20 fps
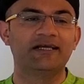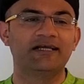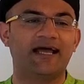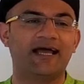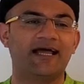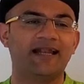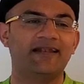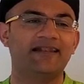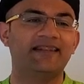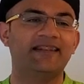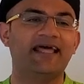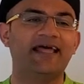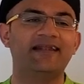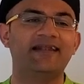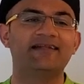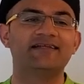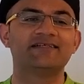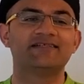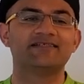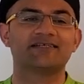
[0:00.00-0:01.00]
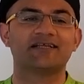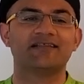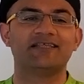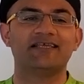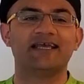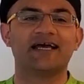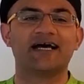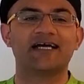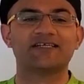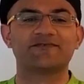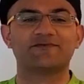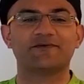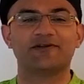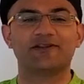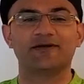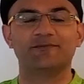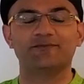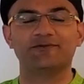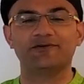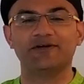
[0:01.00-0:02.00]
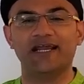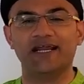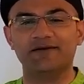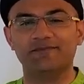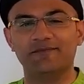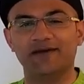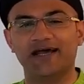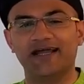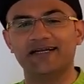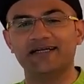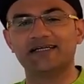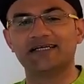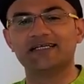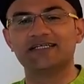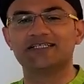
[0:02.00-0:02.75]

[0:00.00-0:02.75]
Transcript: and then Sati asked for them to get married.